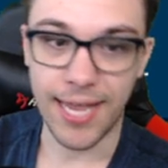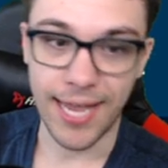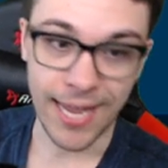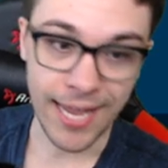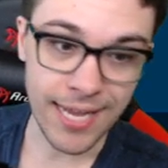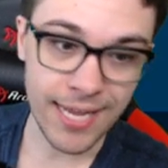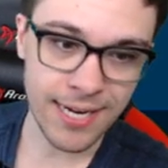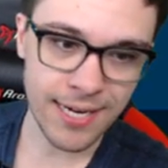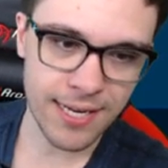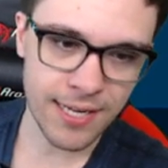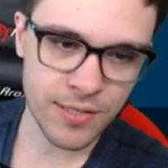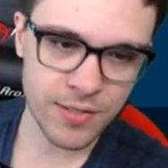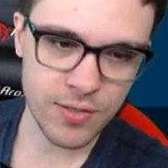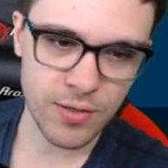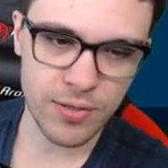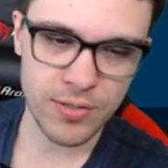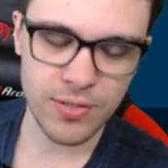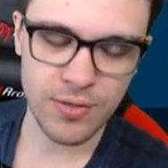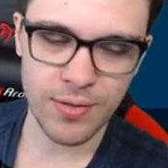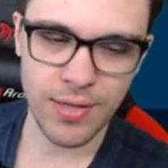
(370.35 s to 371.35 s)
And it's
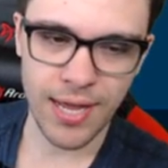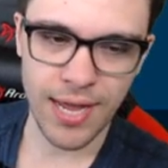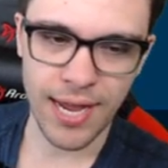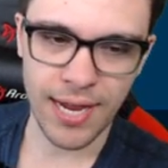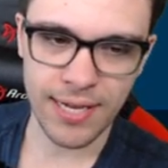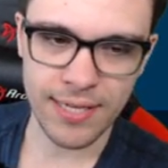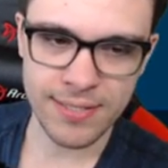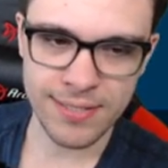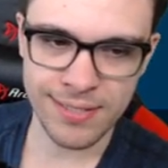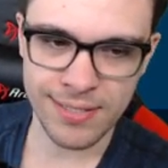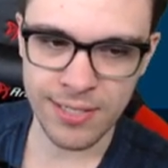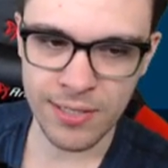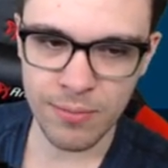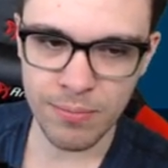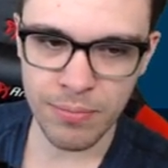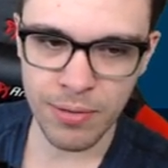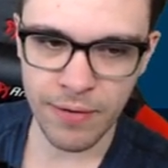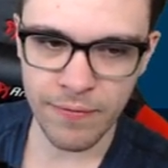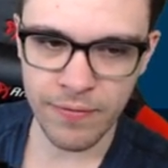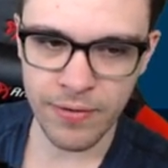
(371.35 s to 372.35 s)
also the highest guilt
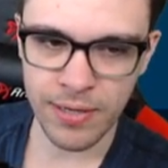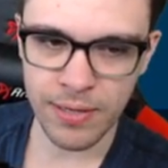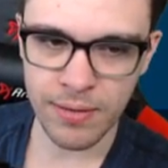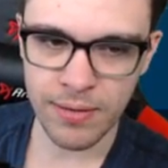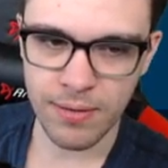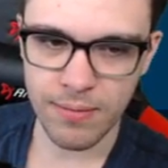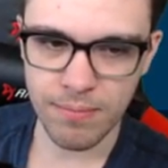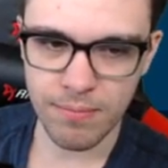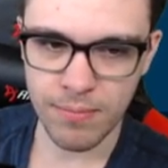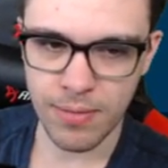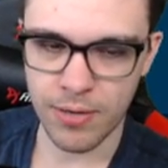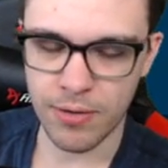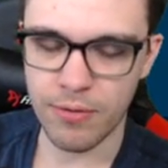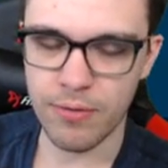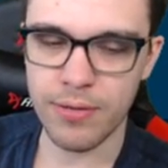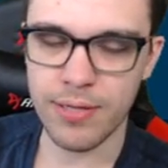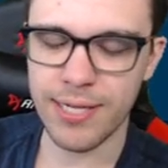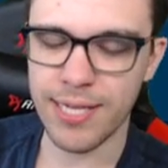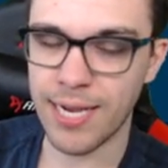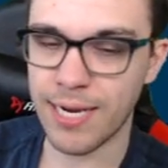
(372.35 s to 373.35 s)
buffing metal
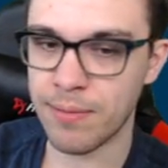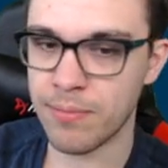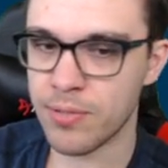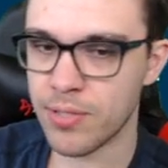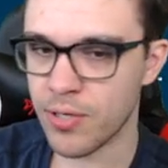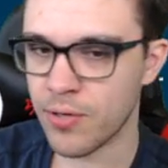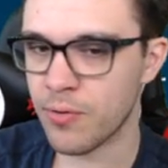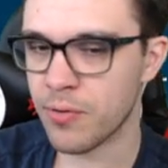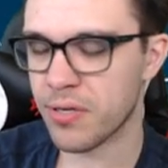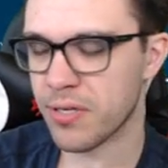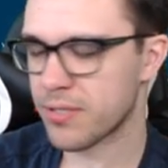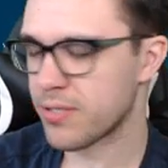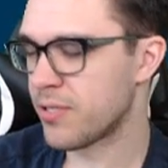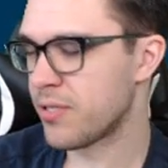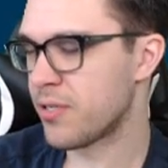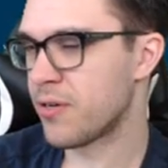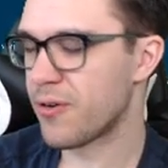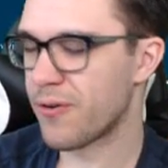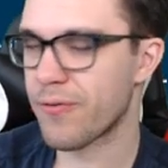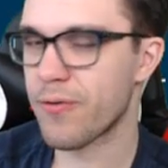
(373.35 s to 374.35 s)
in the game, too, because, you
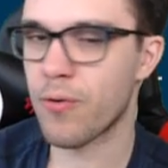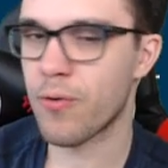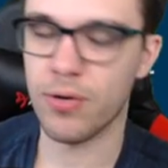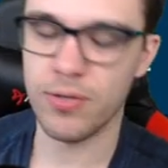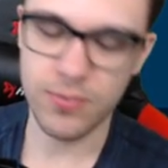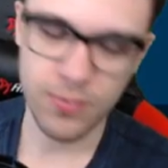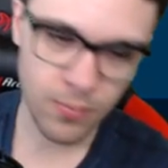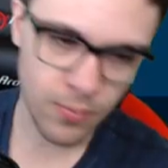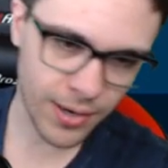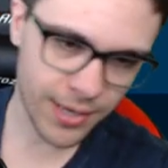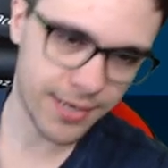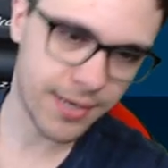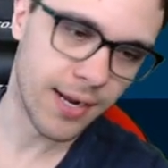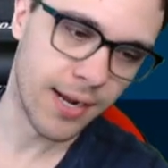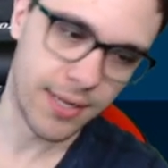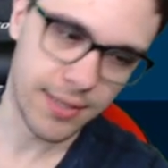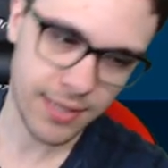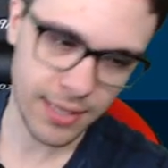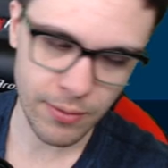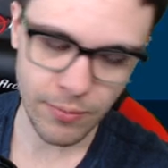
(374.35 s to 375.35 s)
know, of course, why
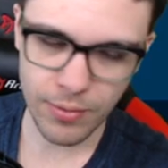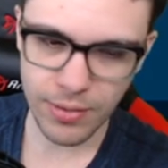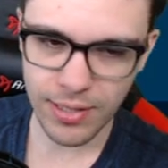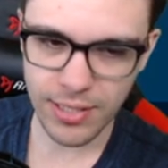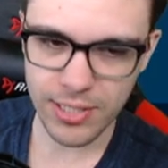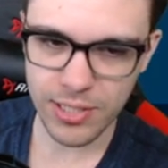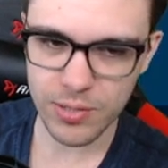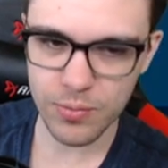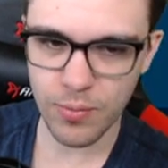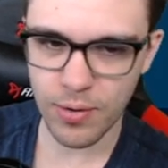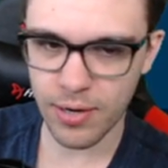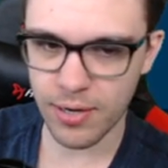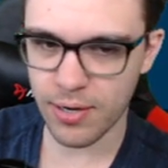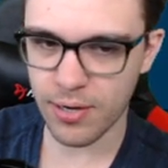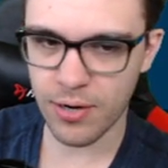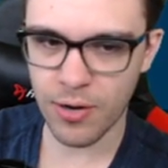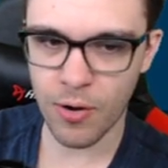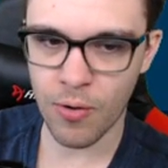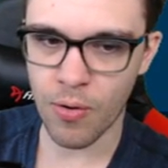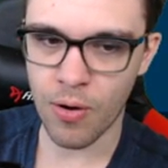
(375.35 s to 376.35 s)
not? They really just wanted
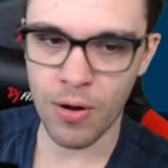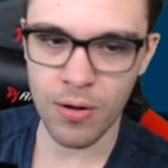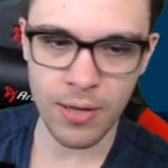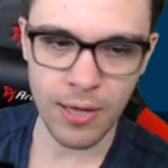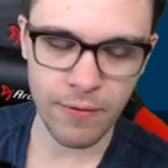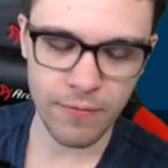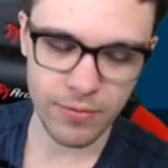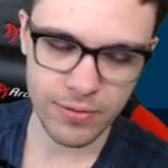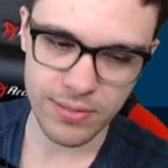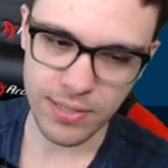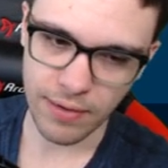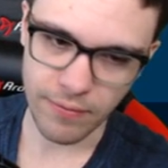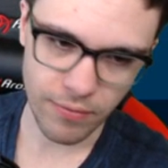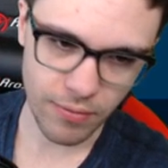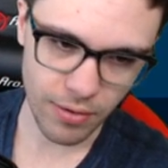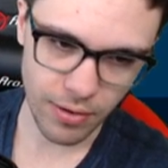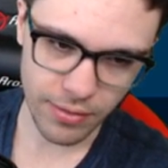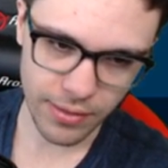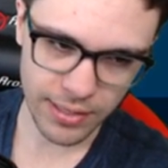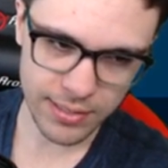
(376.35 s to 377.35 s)
to go all out for
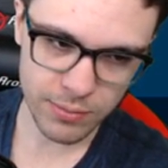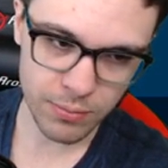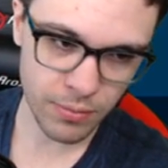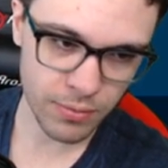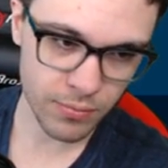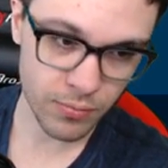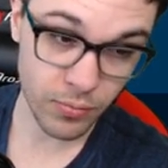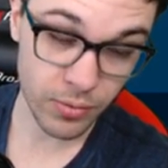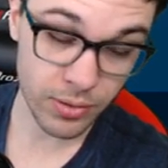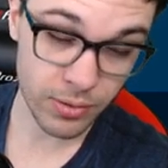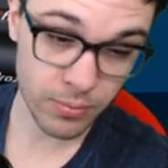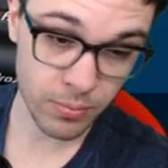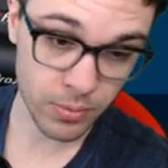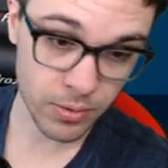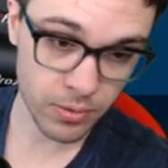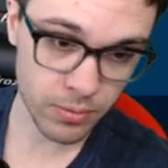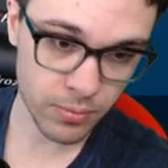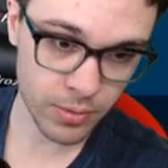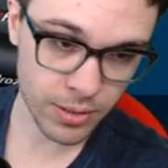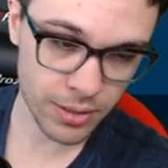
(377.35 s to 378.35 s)
Sephiroth. That's what, what,
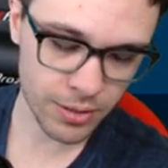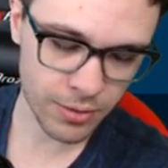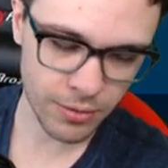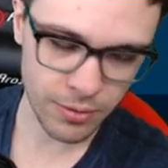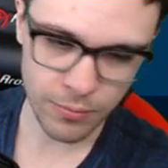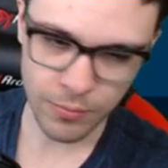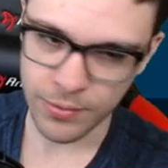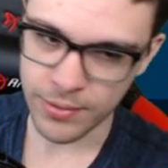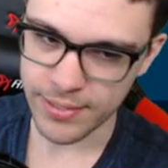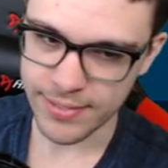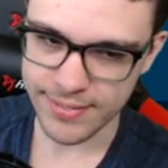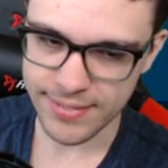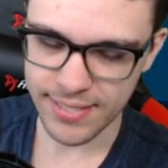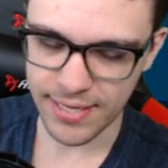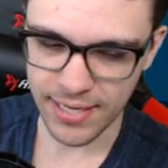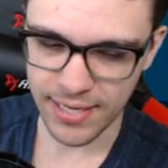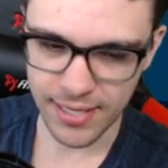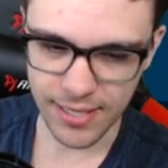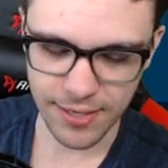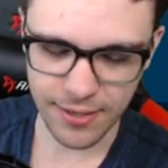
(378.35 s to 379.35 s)
what, what they're really
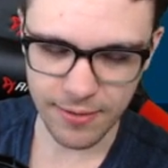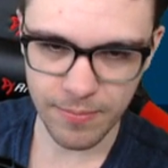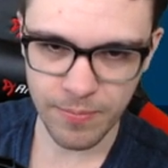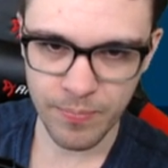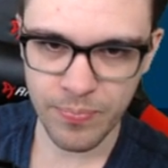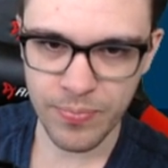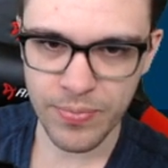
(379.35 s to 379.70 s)
saying here.